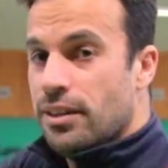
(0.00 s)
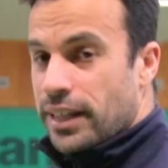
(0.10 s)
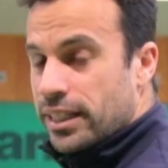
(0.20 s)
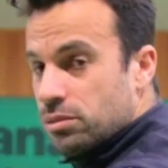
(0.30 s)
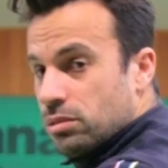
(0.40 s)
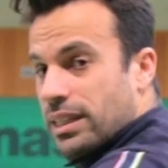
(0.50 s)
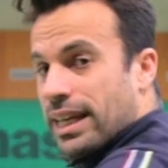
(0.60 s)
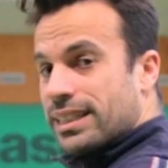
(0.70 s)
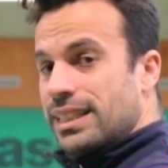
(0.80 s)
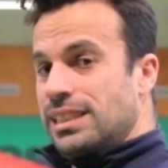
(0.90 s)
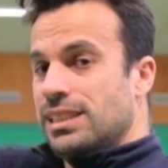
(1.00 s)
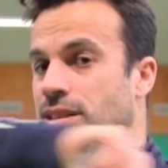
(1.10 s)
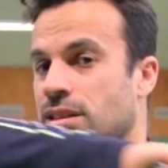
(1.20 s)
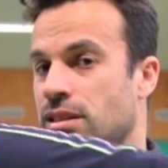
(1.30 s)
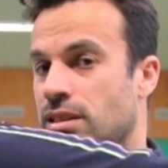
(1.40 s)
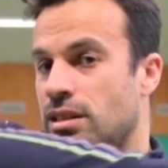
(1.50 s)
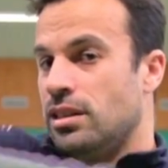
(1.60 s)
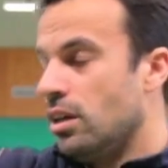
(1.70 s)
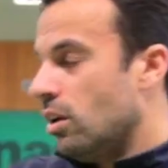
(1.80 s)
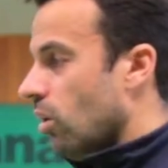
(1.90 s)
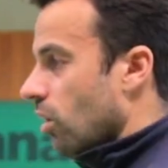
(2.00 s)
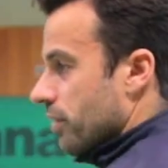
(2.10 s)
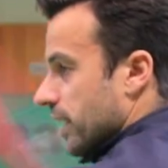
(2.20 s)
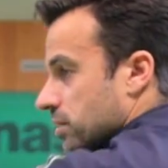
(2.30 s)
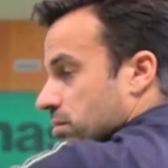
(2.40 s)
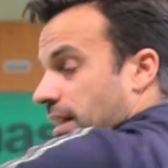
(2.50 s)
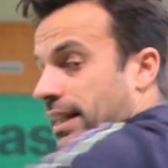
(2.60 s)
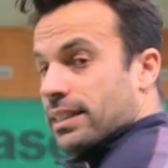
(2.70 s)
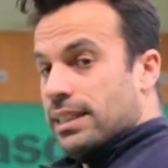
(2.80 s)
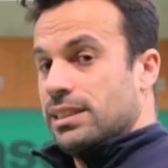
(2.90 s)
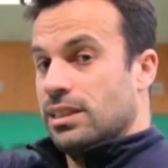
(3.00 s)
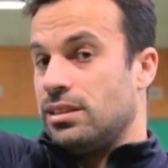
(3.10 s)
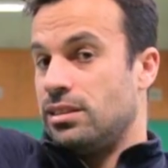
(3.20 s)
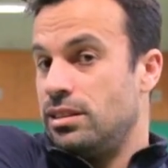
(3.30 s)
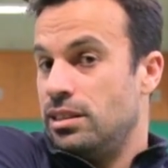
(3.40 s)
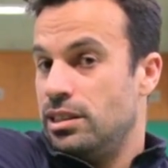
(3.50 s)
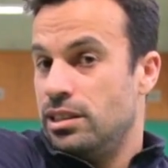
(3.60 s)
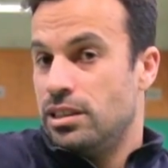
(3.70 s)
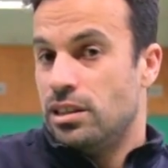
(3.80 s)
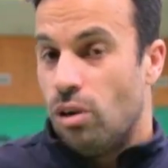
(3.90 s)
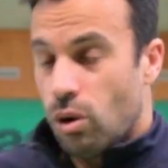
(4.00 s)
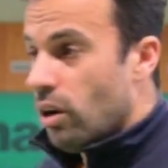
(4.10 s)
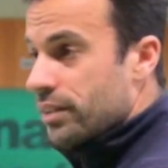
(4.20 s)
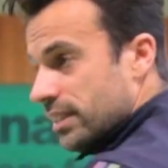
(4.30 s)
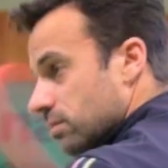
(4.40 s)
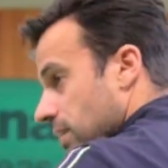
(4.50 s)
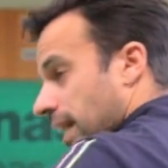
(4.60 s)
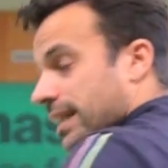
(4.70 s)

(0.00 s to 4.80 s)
they do it like this, or they do it like this, or they do it